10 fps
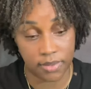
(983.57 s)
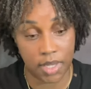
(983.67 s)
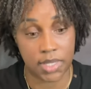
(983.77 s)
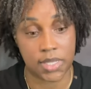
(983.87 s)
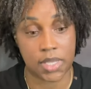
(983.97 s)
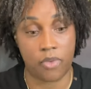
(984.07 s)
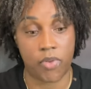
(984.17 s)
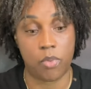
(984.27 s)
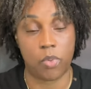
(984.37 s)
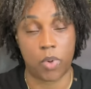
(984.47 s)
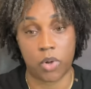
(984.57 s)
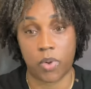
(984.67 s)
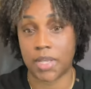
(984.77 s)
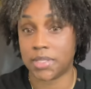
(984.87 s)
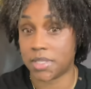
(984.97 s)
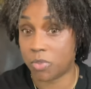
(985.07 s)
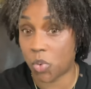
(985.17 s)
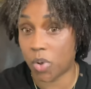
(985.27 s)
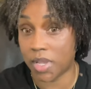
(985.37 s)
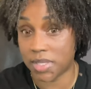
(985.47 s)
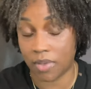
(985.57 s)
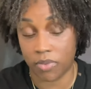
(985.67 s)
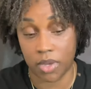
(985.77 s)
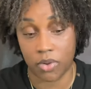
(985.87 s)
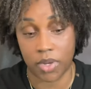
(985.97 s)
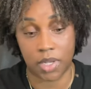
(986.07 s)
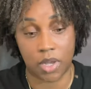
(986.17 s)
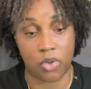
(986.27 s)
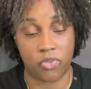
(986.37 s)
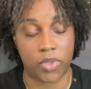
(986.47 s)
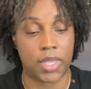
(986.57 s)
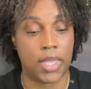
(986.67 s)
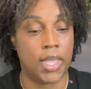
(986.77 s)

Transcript: Intense Cafe would work great because it's heavier in the coffee.